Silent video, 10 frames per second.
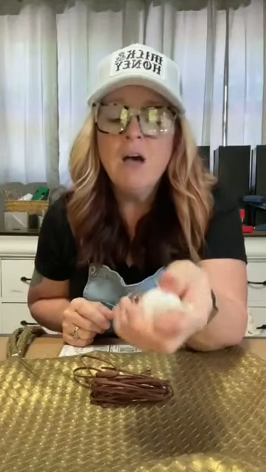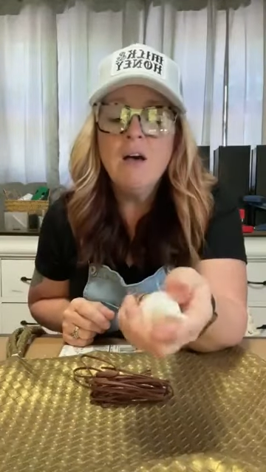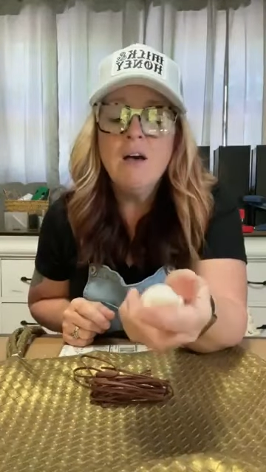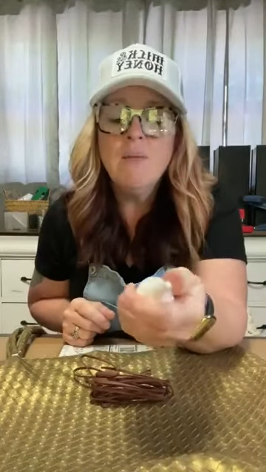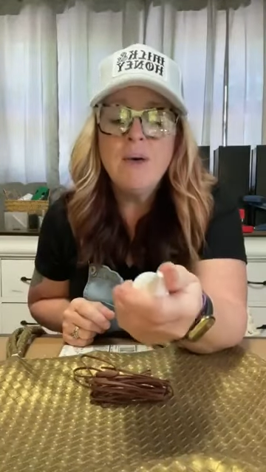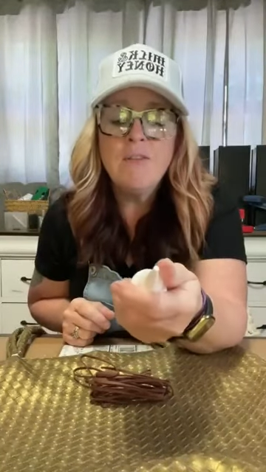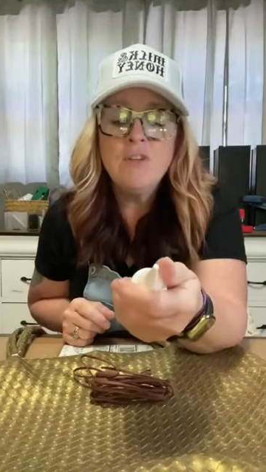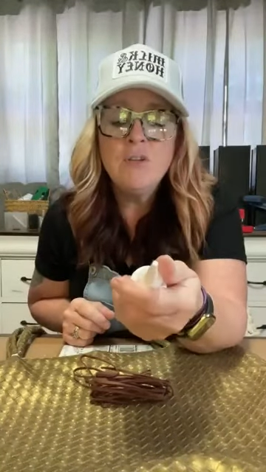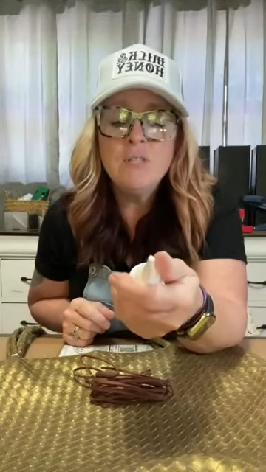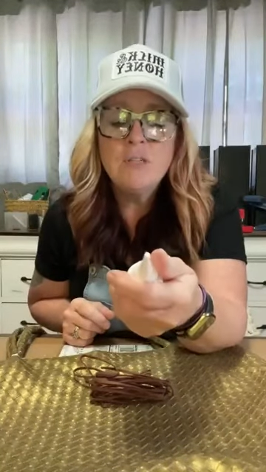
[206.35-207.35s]
um,
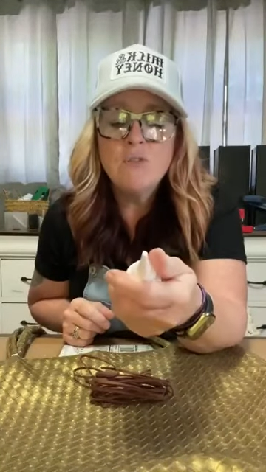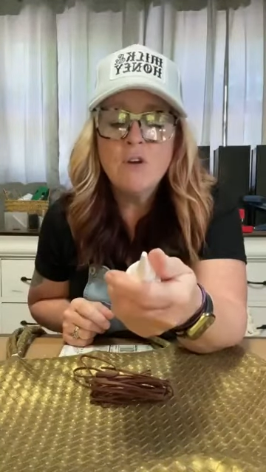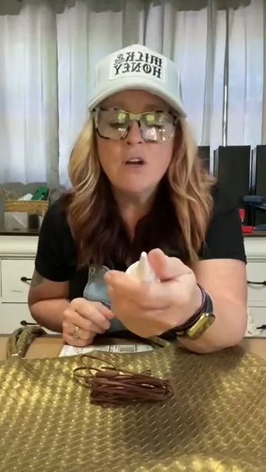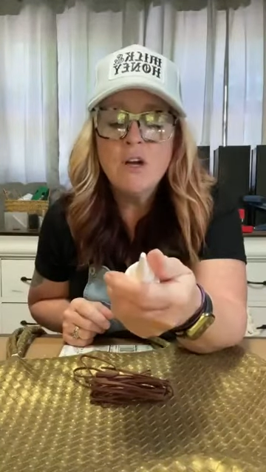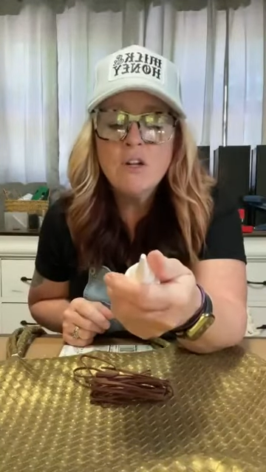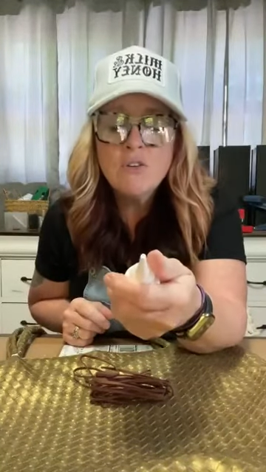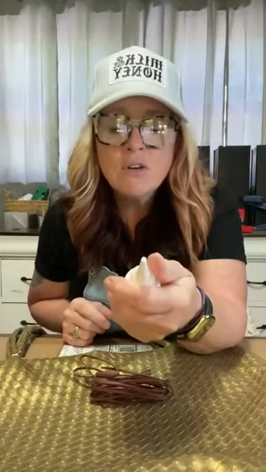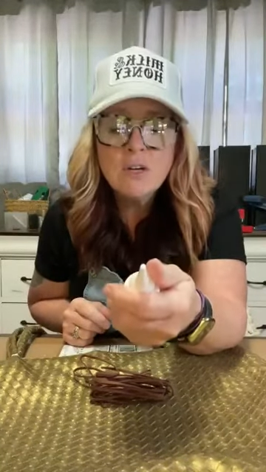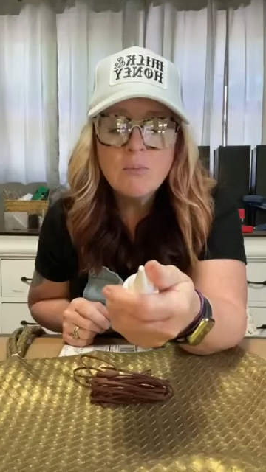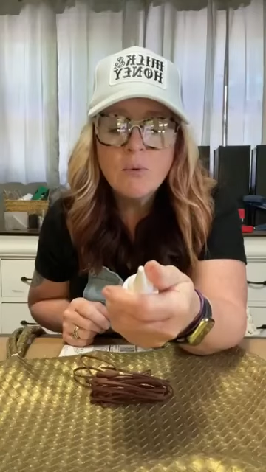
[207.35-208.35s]
I've used it for a
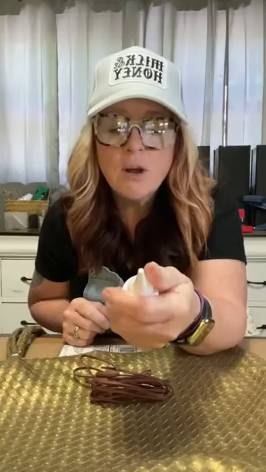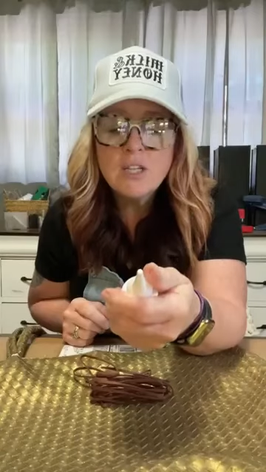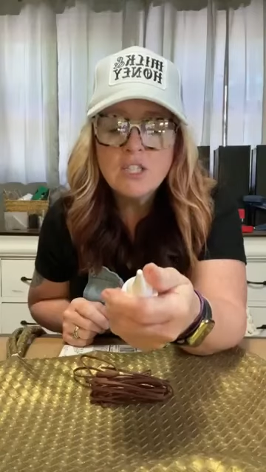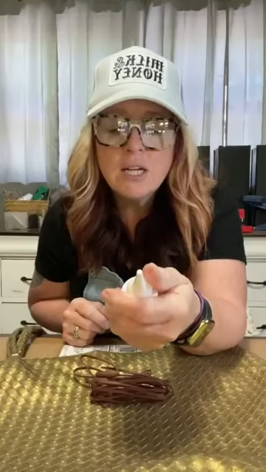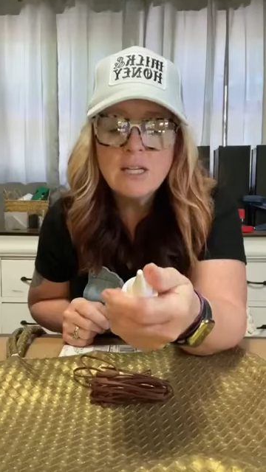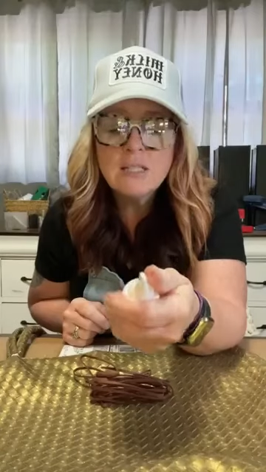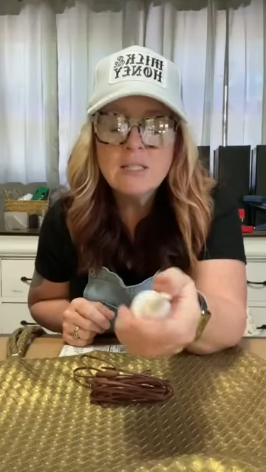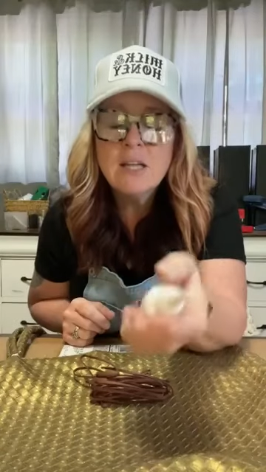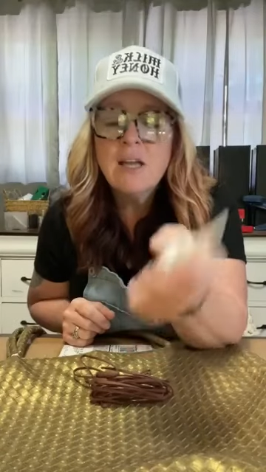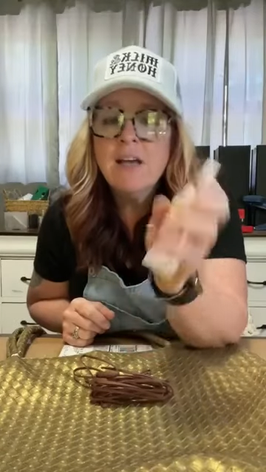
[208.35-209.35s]
hundred
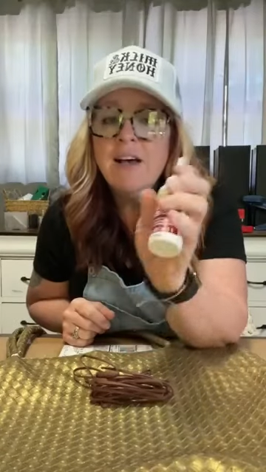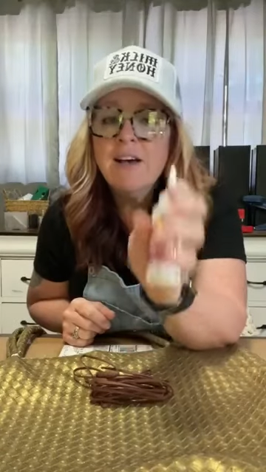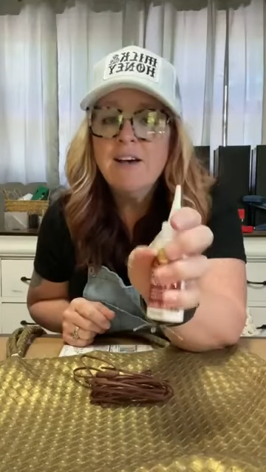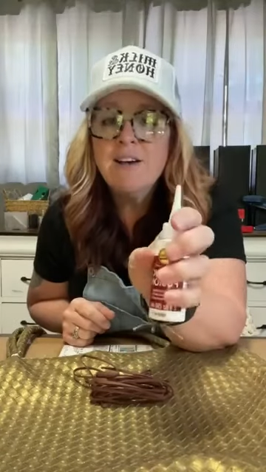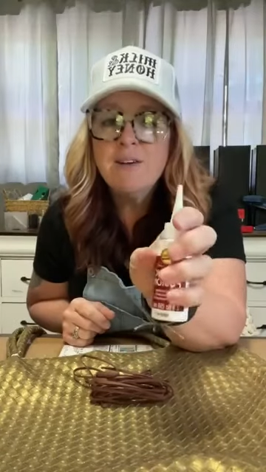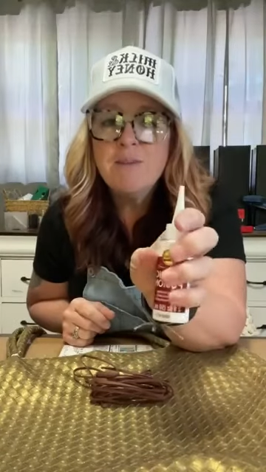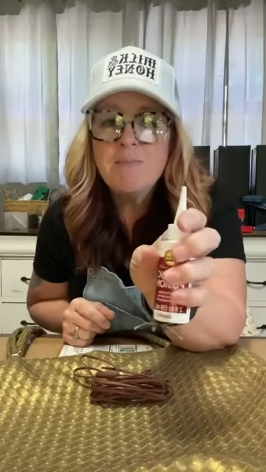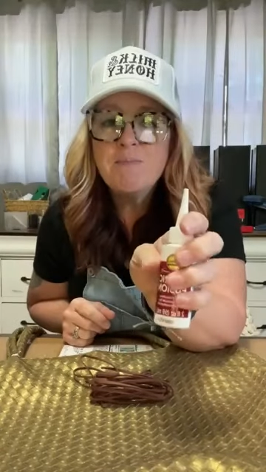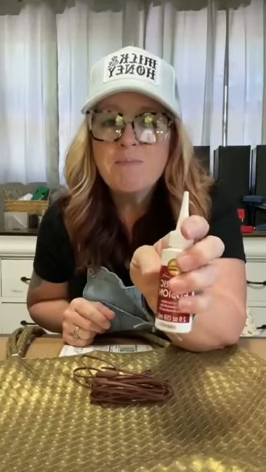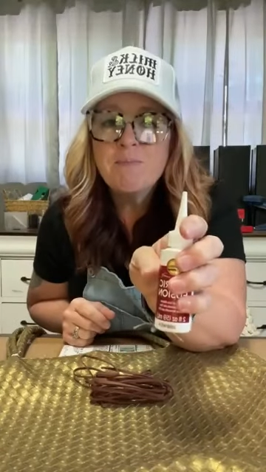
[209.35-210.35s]
projects,
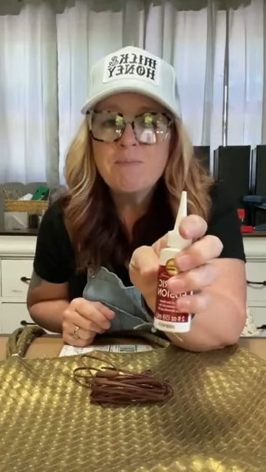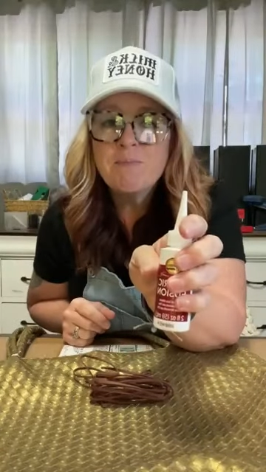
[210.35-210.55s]
um,